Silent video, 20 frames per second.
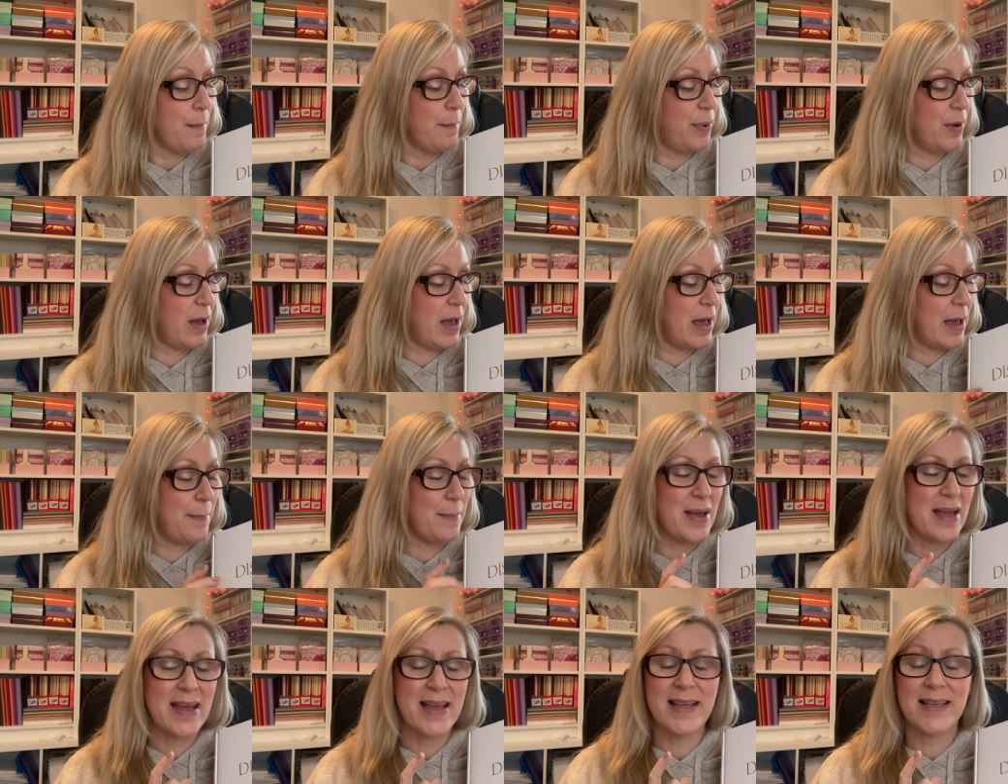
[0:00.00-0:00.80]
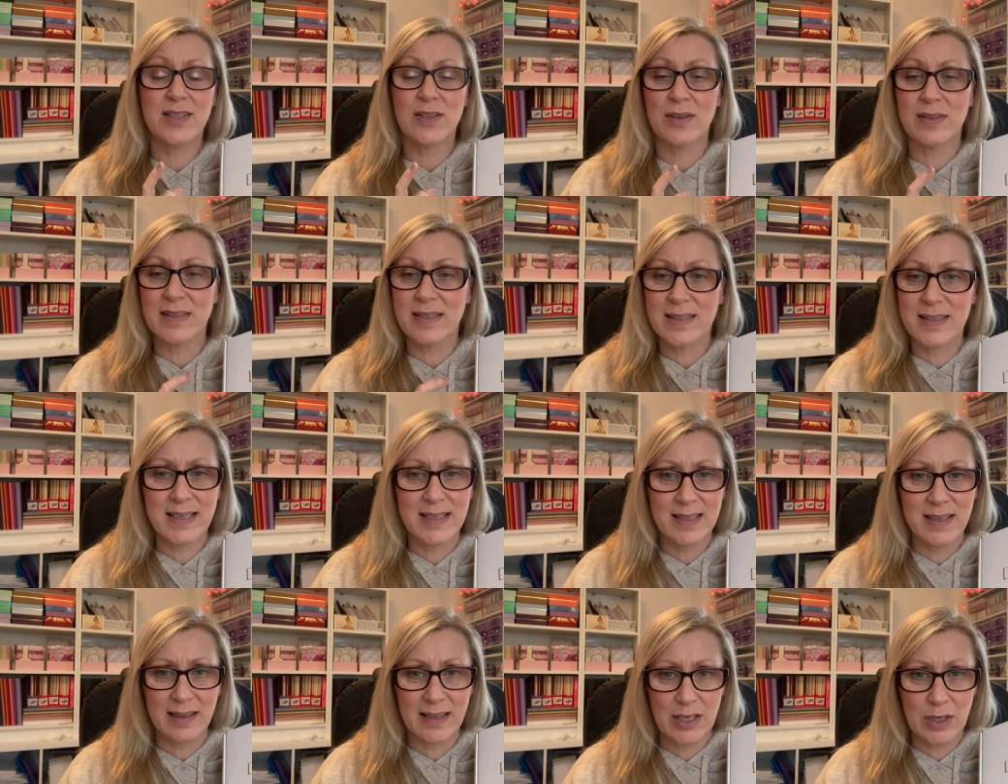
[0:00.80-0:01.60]
But it is
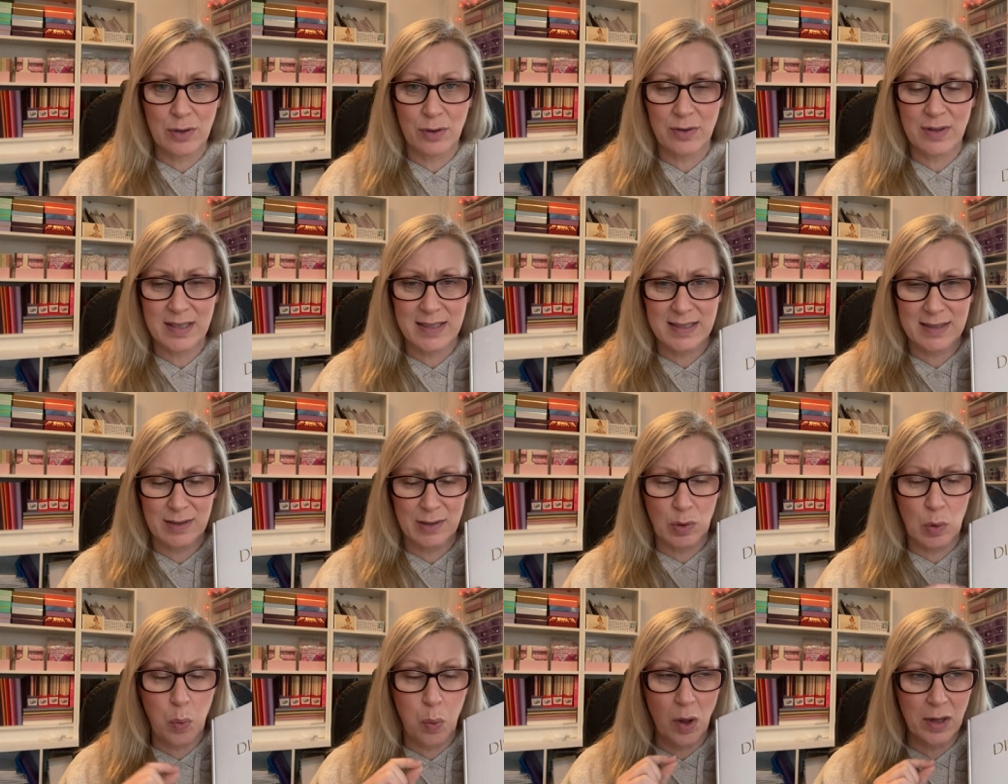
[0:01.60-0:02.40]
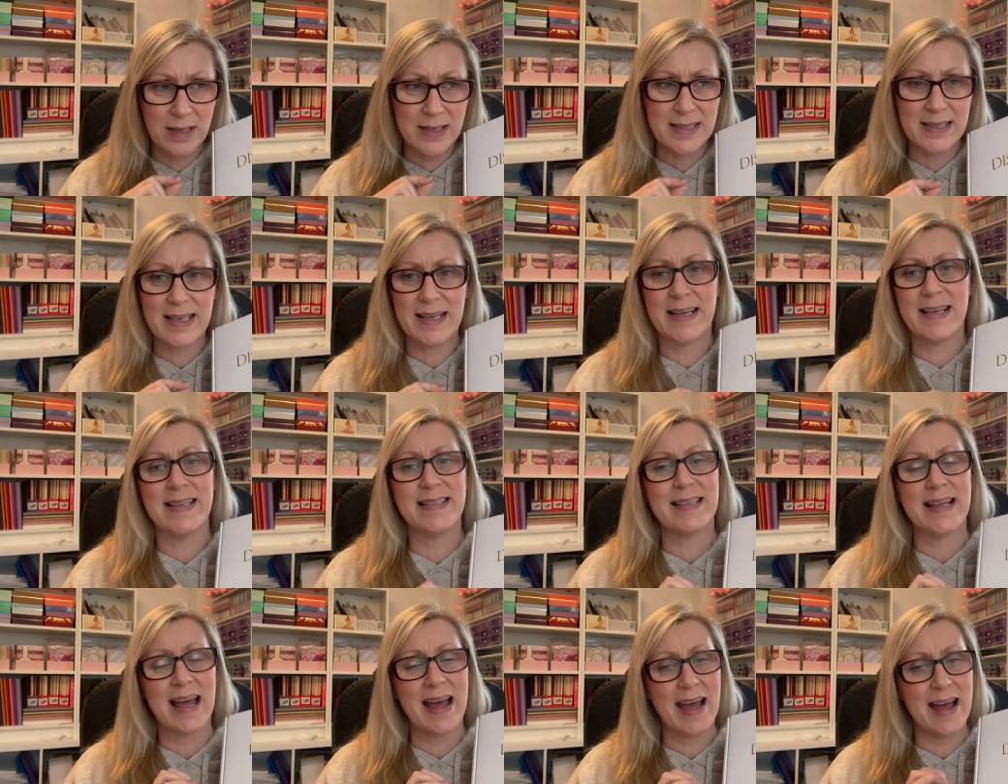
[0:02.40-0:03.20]
consistently good. The quality
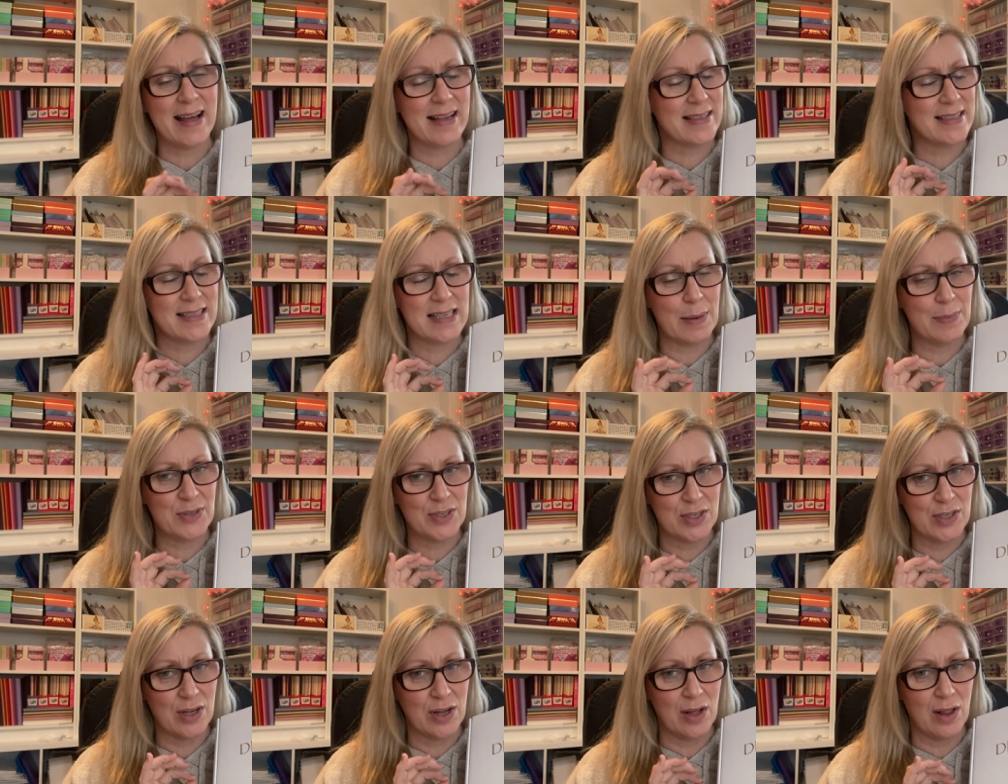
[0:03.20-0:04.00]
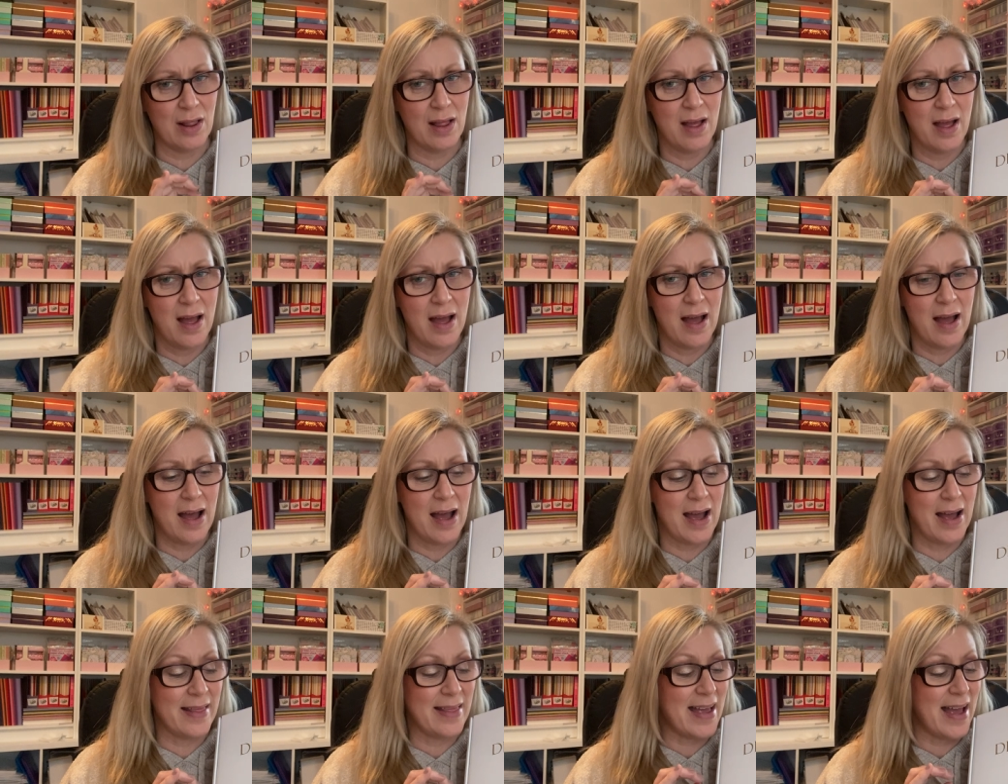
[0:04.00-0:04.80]
is exceptional
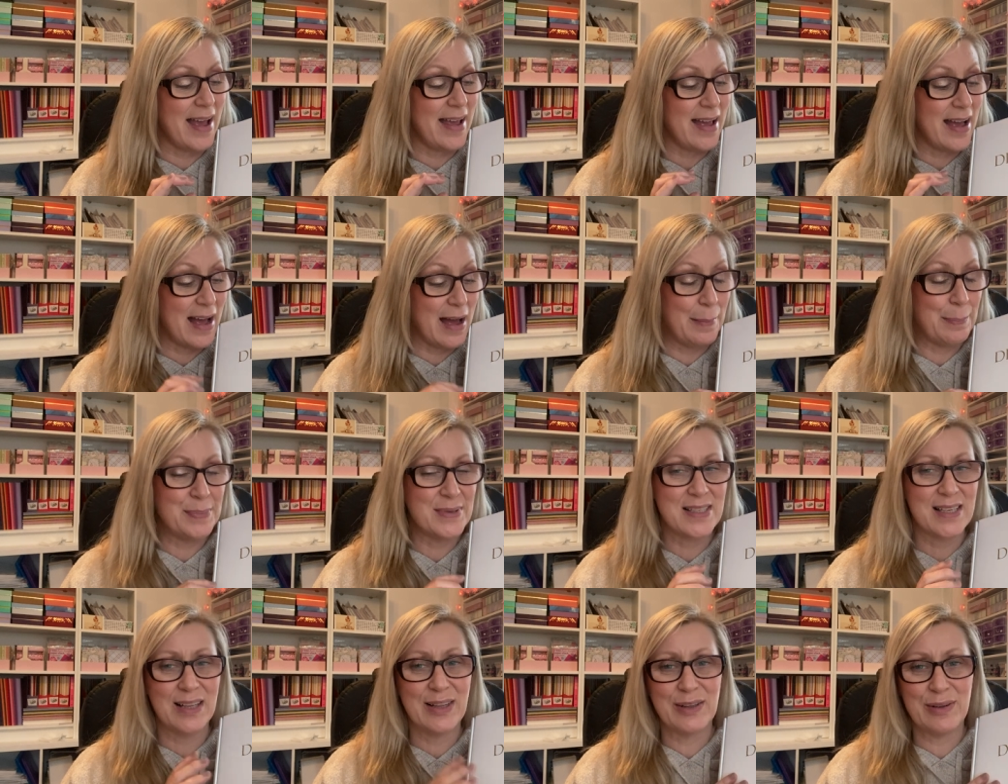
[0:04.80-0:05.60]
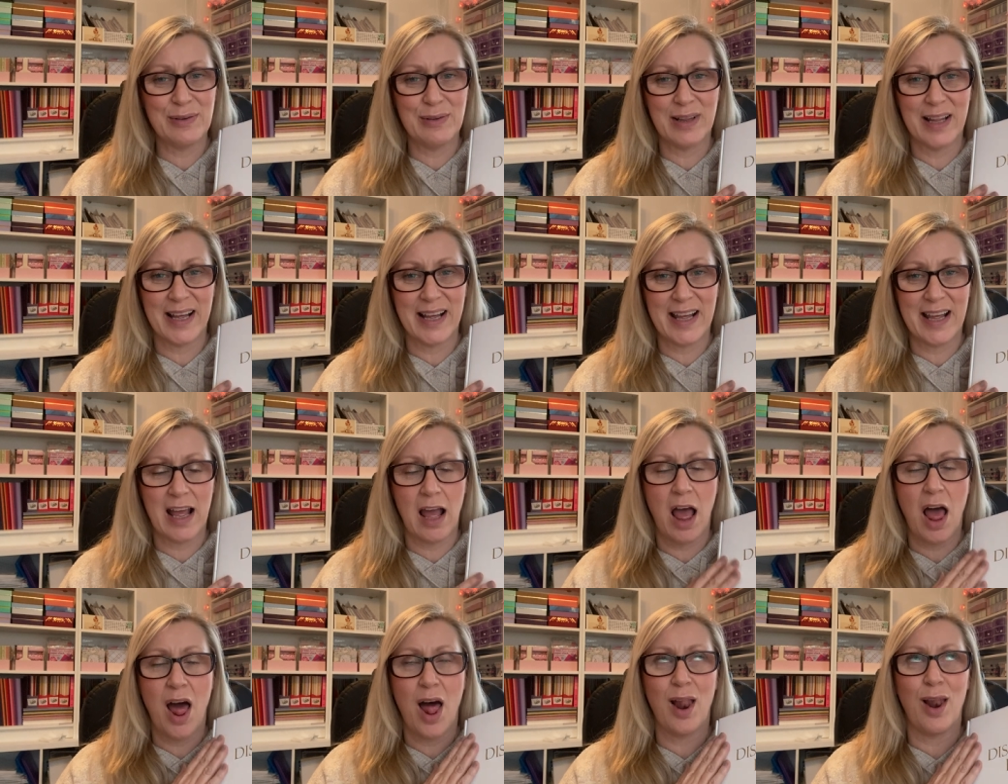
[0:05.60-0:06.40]
and I absolutely
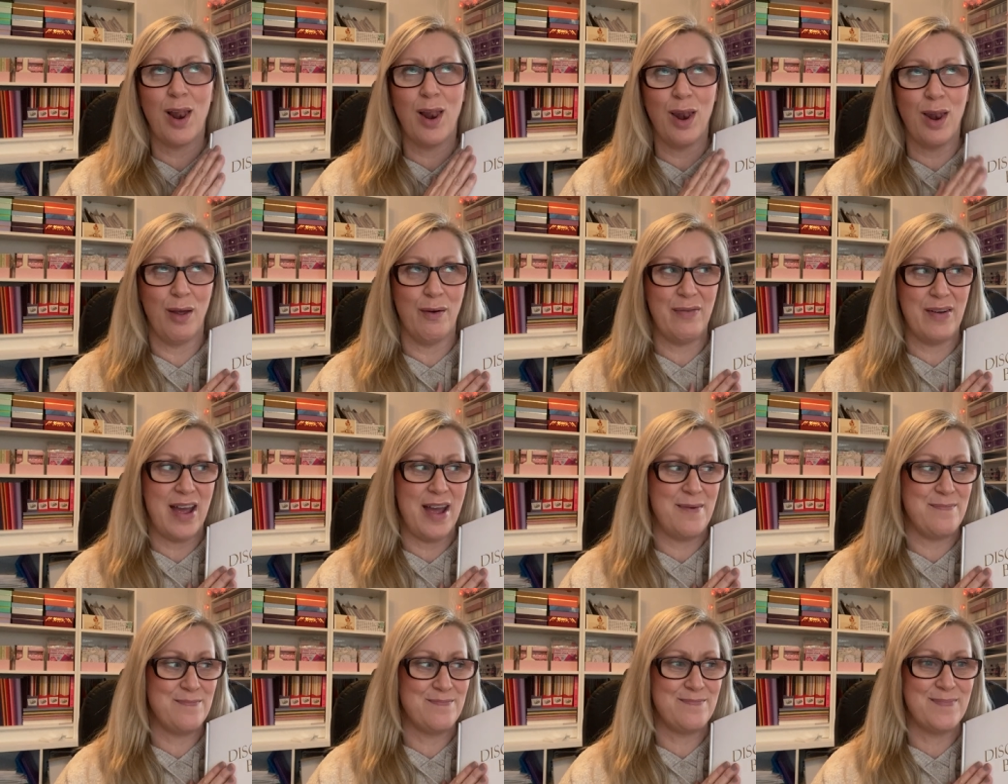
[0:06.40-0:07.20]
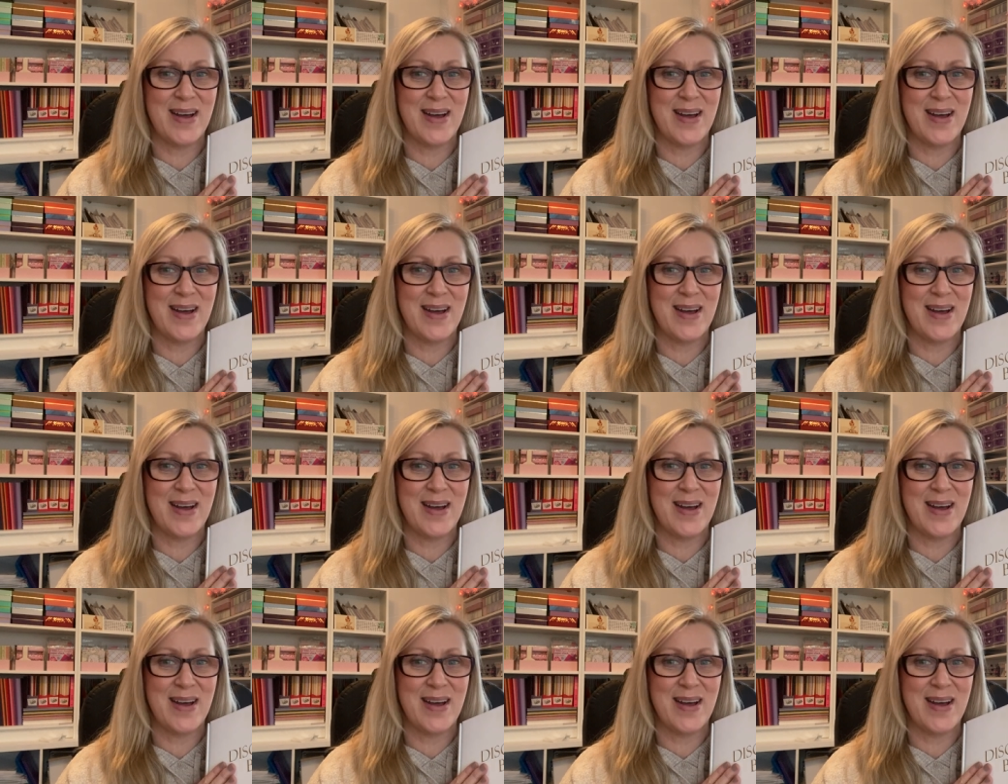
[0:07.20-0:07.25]
love it.